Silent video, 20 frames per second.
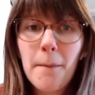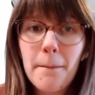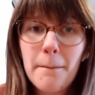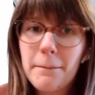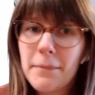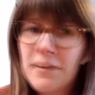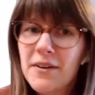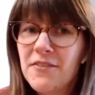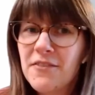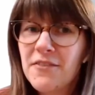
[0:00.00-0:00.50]

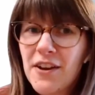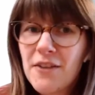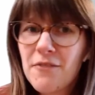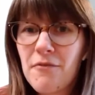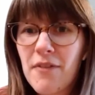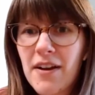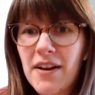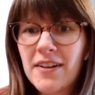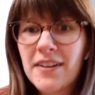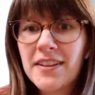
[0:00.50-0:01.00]
But very
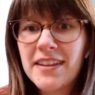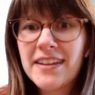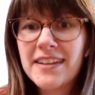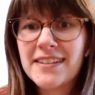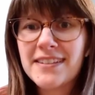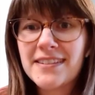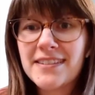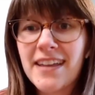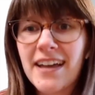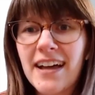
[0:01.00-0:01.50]
rarely
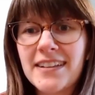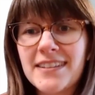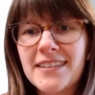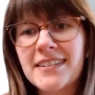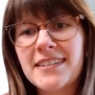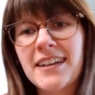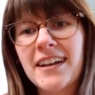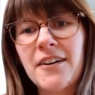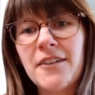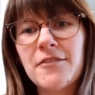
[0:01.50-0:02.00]
is that
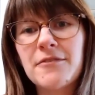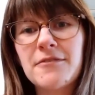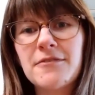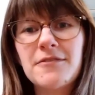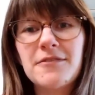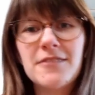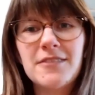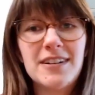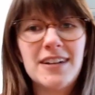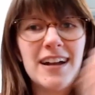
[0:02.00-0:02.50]
stuff
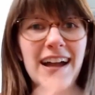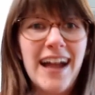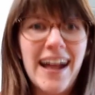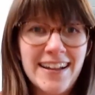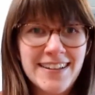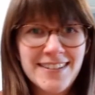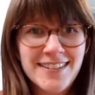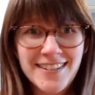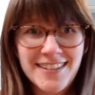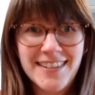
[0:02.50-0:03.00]

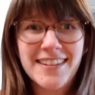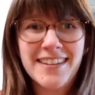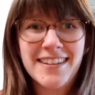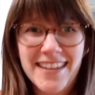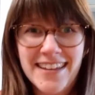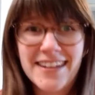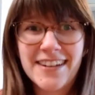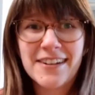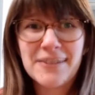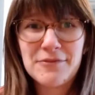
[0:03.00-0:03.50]
actually
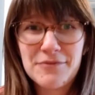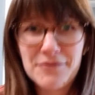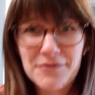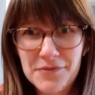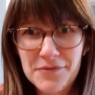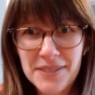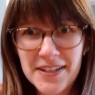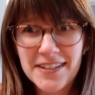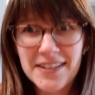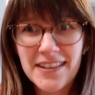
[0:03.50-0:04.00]
in a
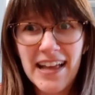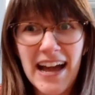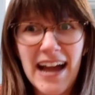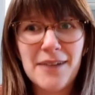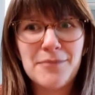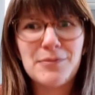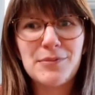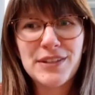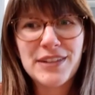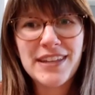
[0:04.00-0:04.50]
real
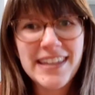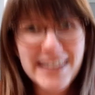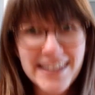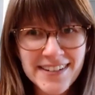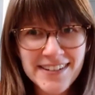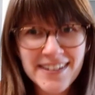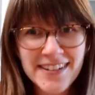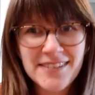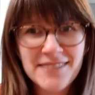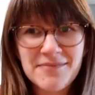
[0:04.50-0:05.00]

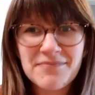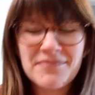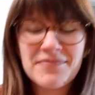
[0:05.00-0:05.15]
application.